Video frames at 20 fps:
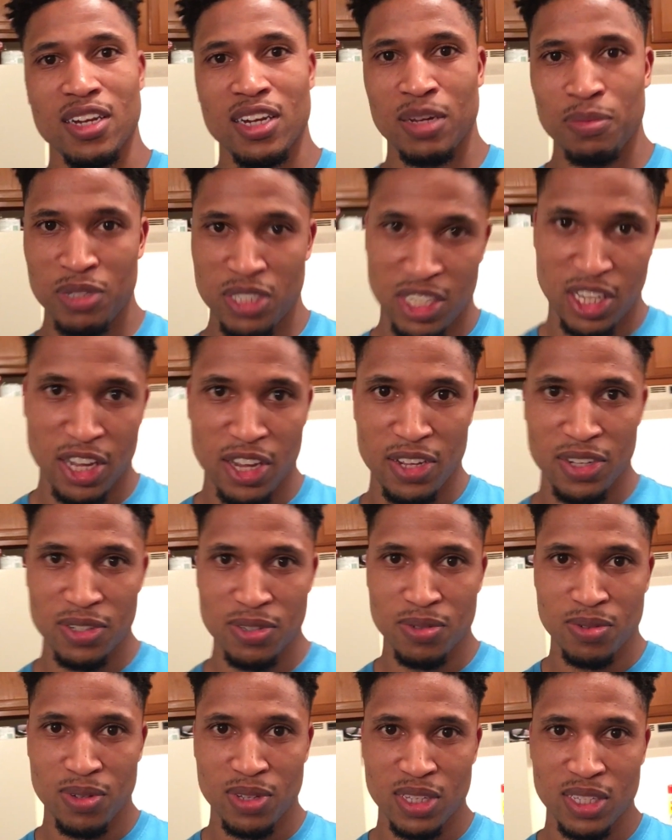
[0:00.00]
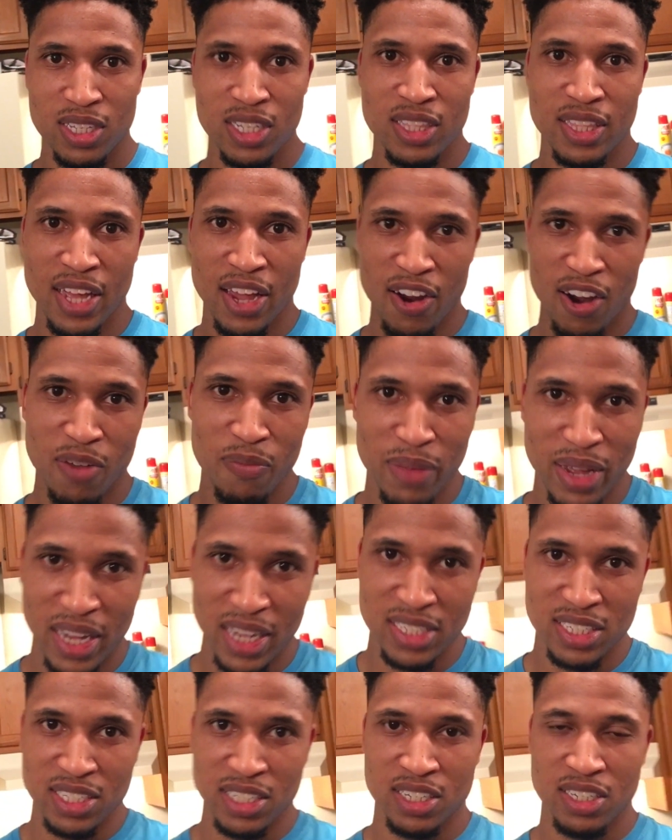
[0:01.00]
Let me tell you, they are amazing.